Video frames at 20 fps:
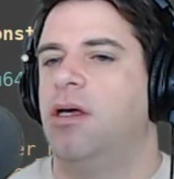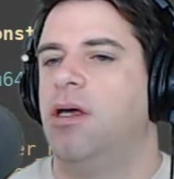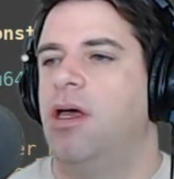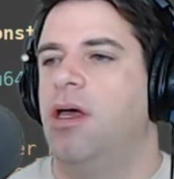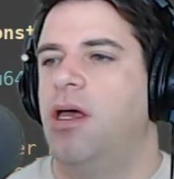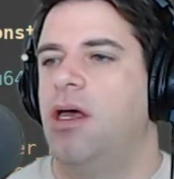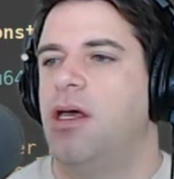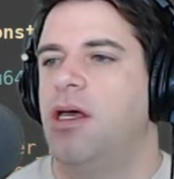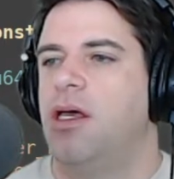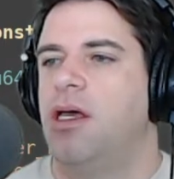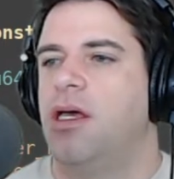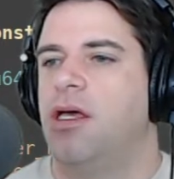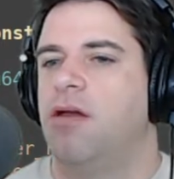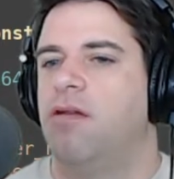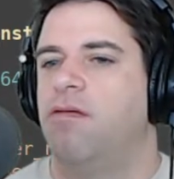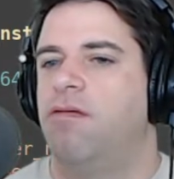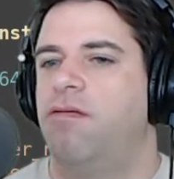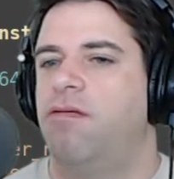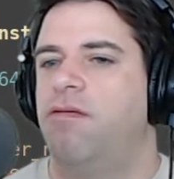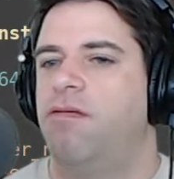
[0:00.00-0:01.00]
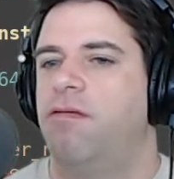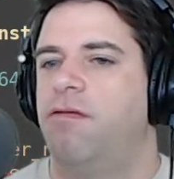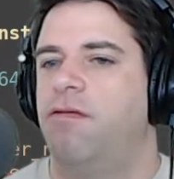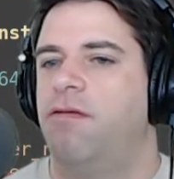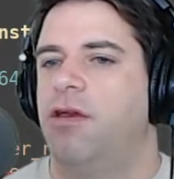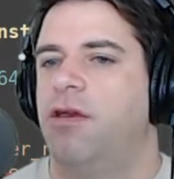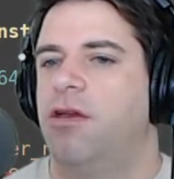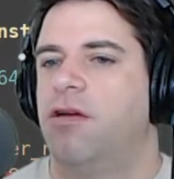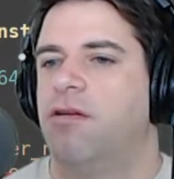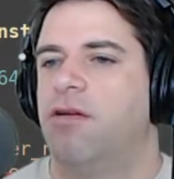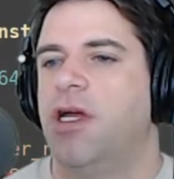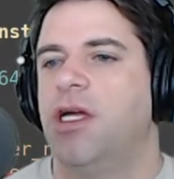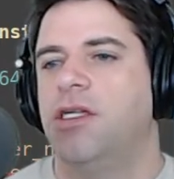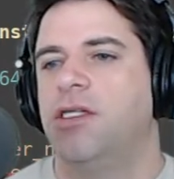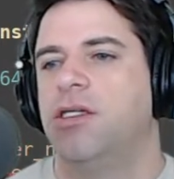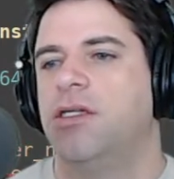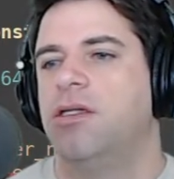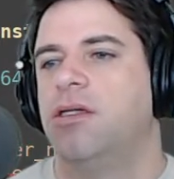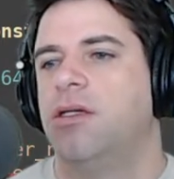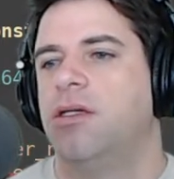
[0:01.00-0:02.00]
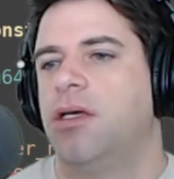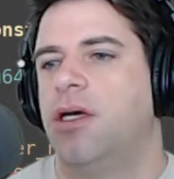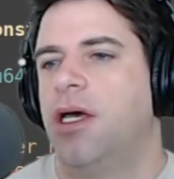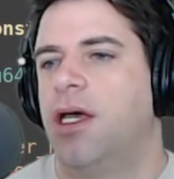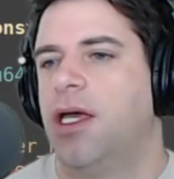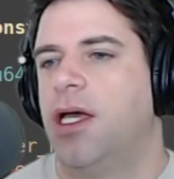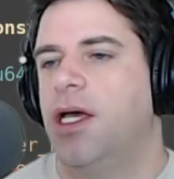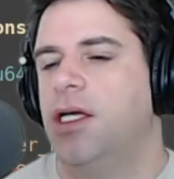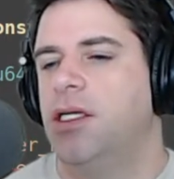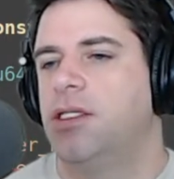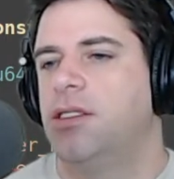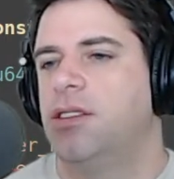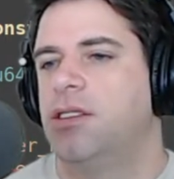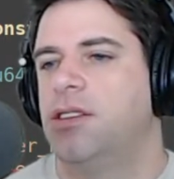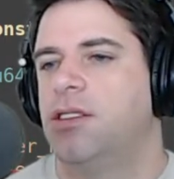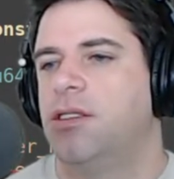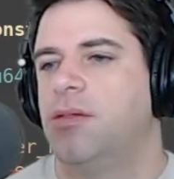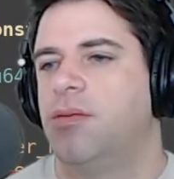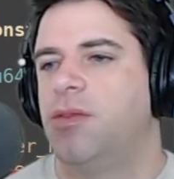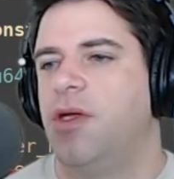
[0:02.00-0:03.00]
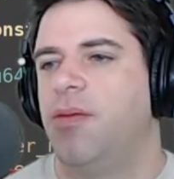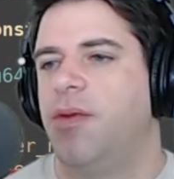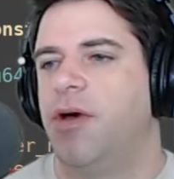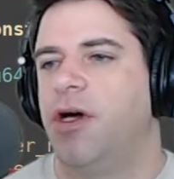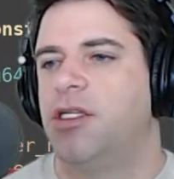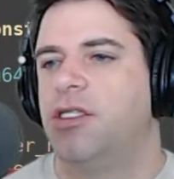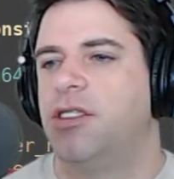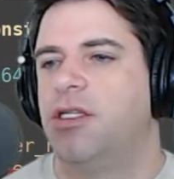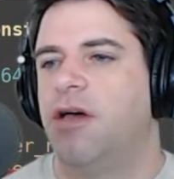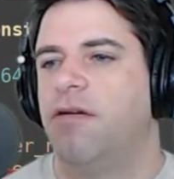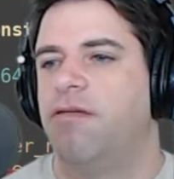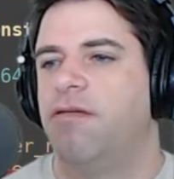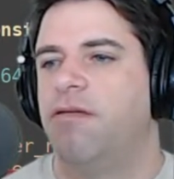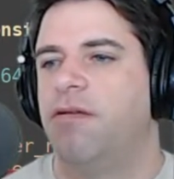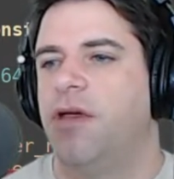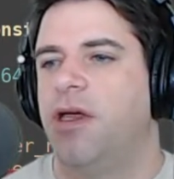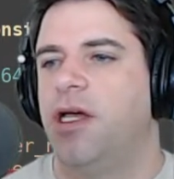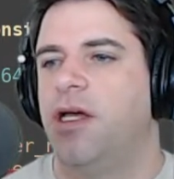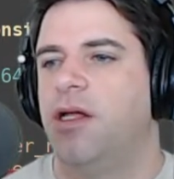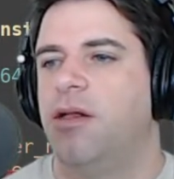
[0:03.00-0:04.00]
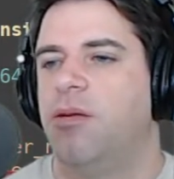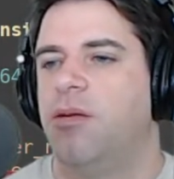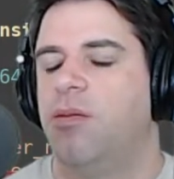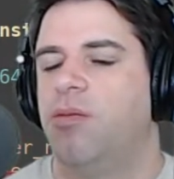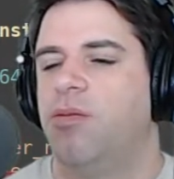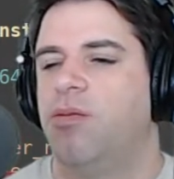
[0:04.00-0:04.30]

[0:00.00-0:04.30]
a configuration, I guess, some debug stuff, and